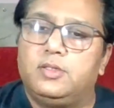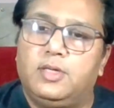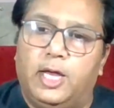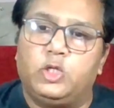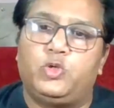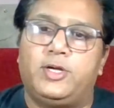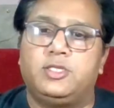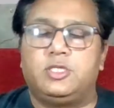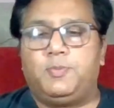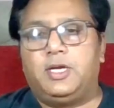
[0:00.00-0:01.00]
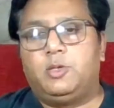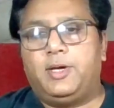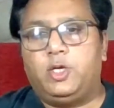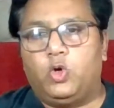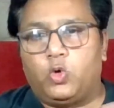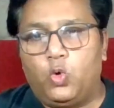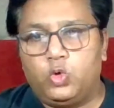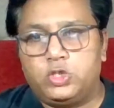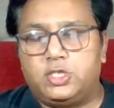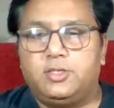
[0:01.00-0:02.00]
Hello students, this is Pallad Rabari, your
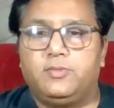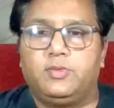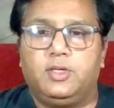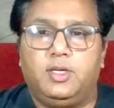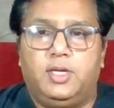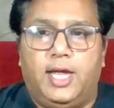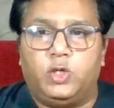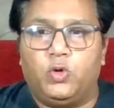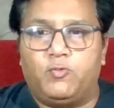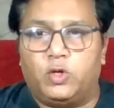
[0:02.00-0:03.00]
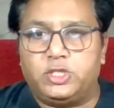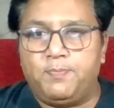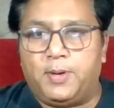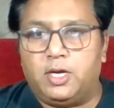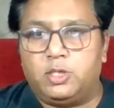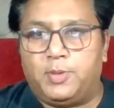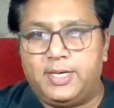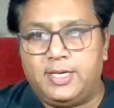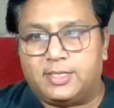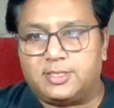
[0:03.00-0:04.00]
host, and you're watching Pallad
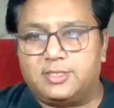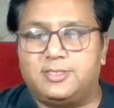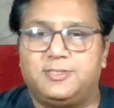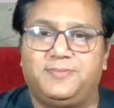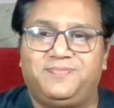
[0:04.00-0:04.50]
Rabari classes.